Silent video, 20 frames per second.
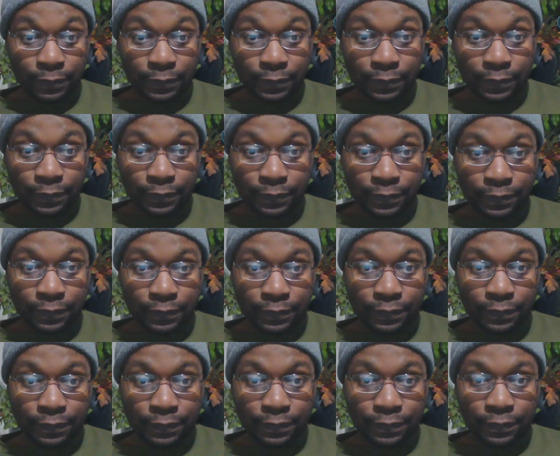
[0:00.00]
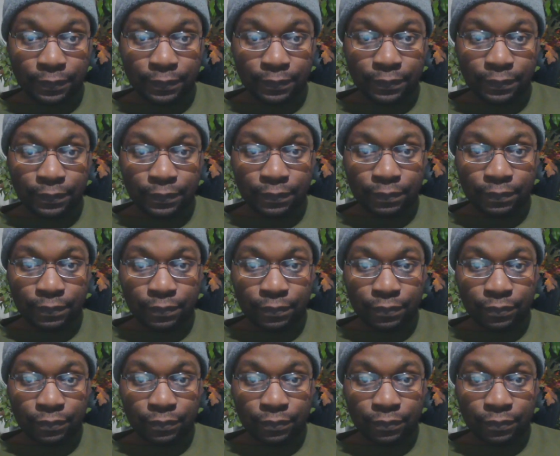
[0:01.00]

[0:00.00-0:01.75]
Nothing is said.